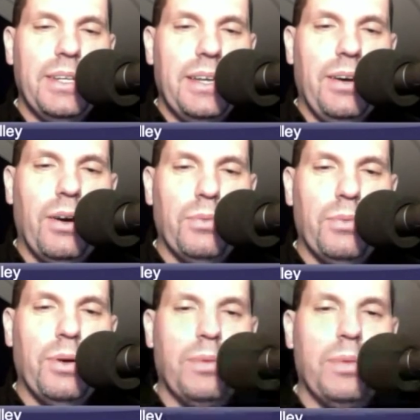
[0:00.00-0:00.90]
a
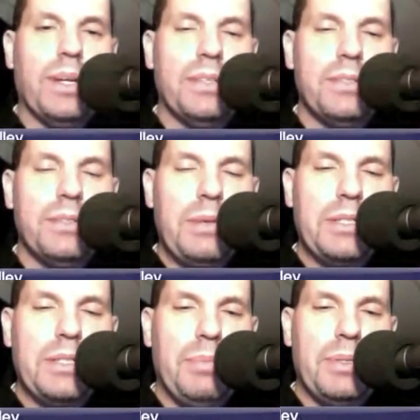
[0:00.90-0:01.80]
heartwarming
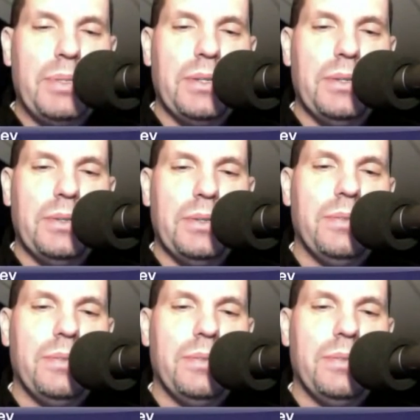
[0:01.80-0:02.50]
special episode